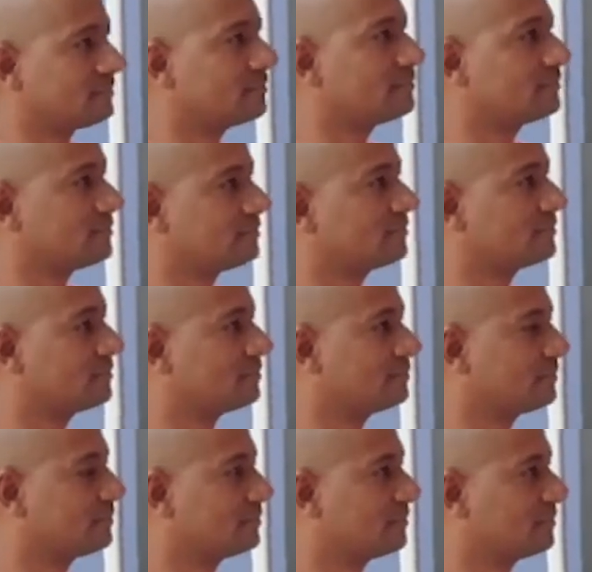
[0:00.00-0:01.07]

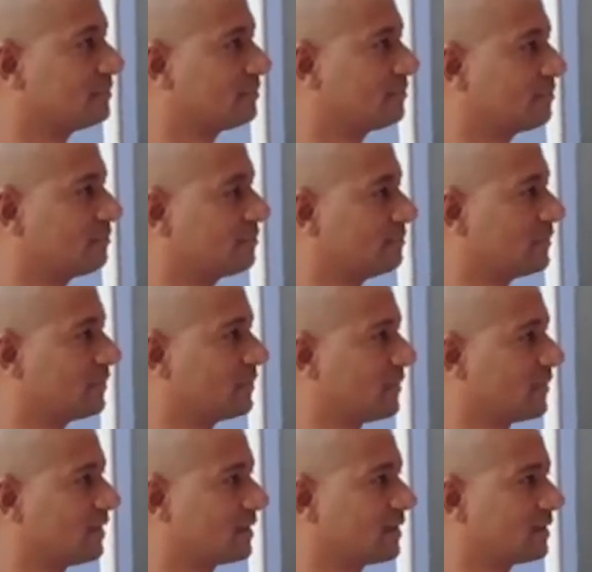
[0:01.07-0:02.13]

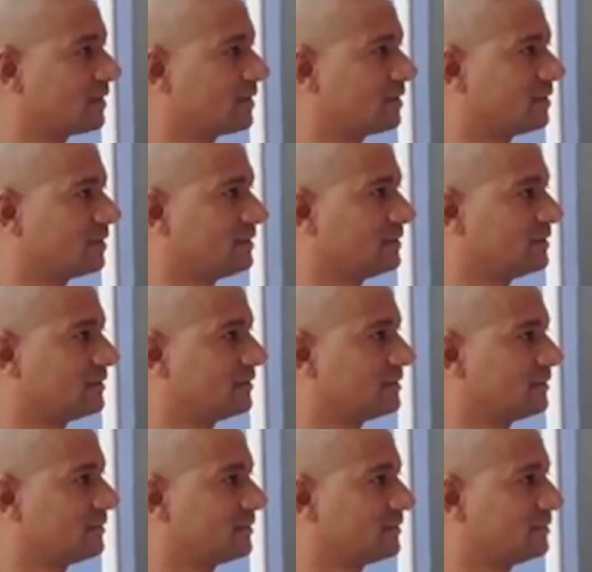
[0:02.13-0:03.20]

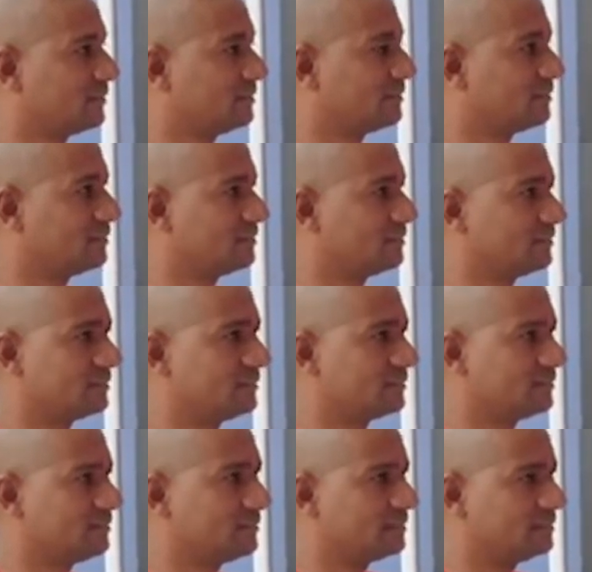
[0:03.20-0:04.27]

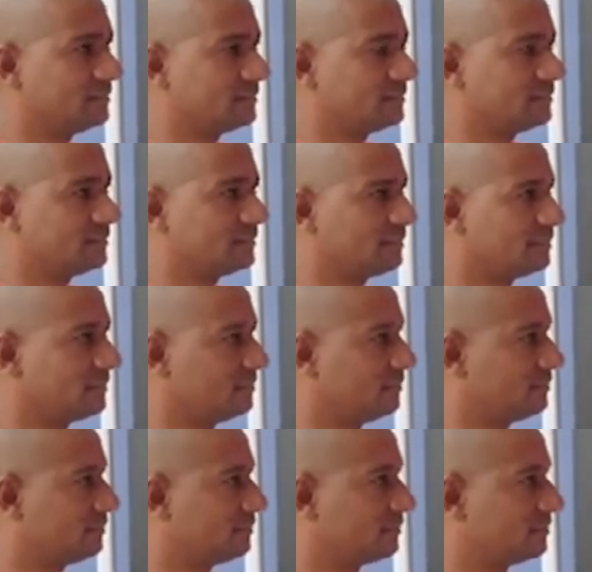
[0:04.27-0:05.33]

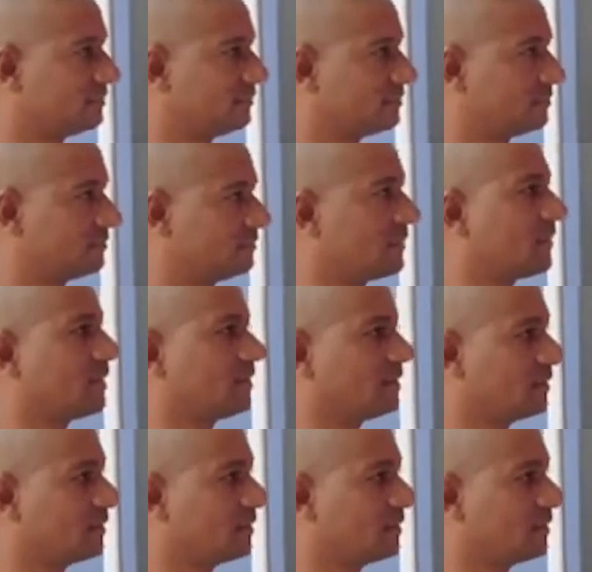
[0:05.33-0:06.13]
(not speaking)